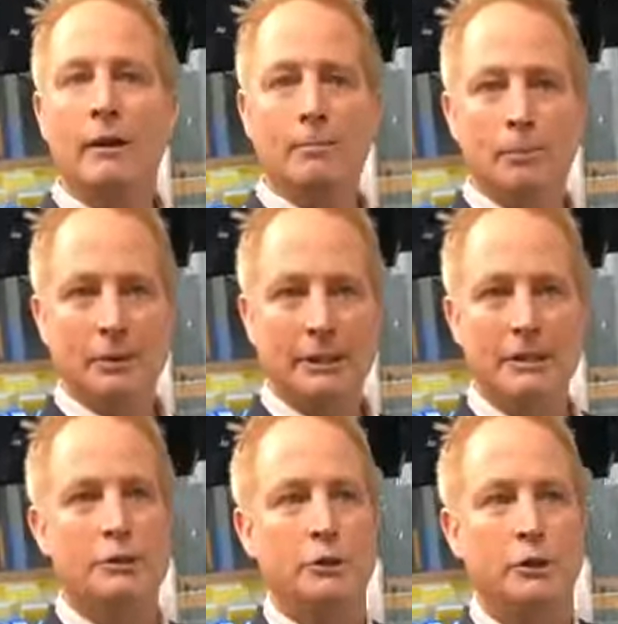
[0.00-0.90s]

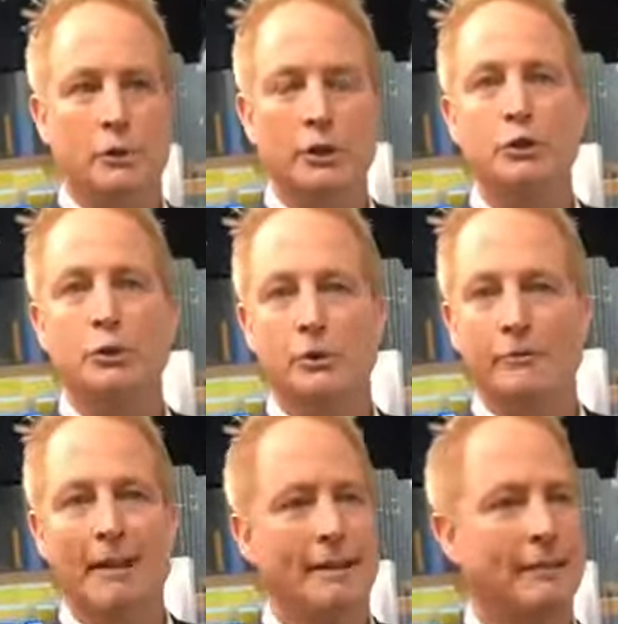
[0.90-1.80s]
police to a shooter
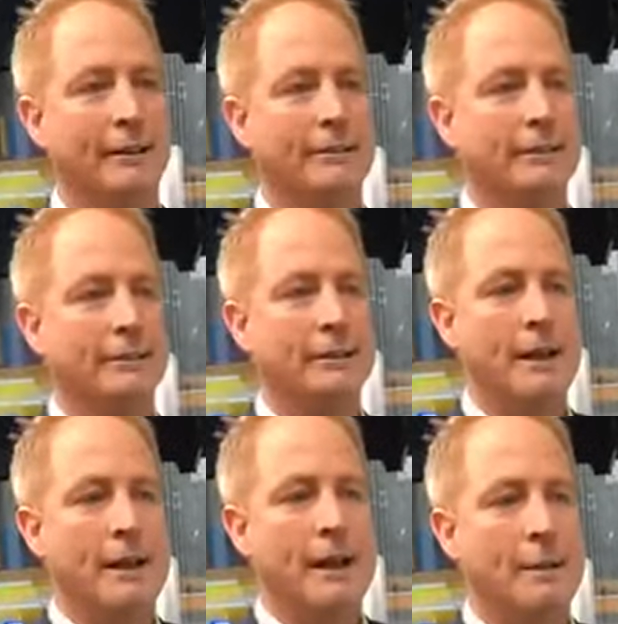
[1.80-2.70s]
event like this,
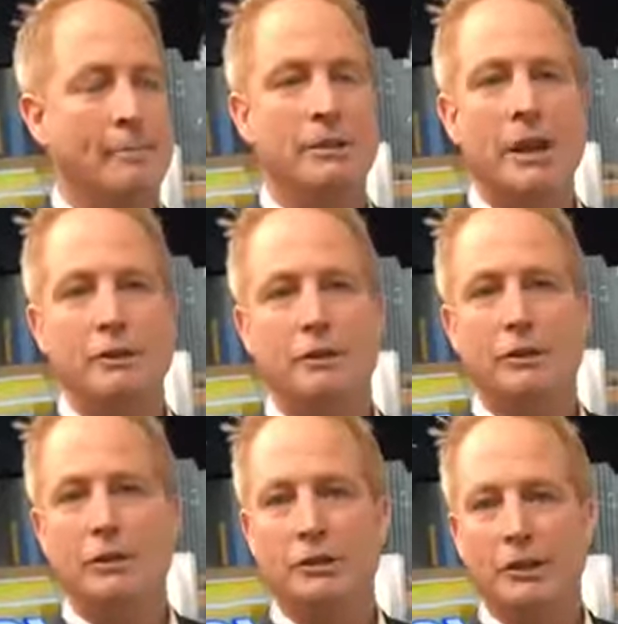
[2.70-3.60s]
and
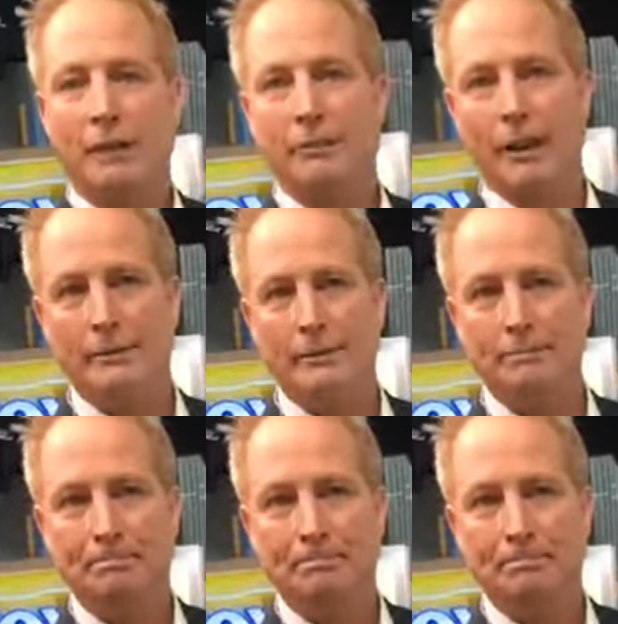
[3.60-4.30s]
potentially could save lives.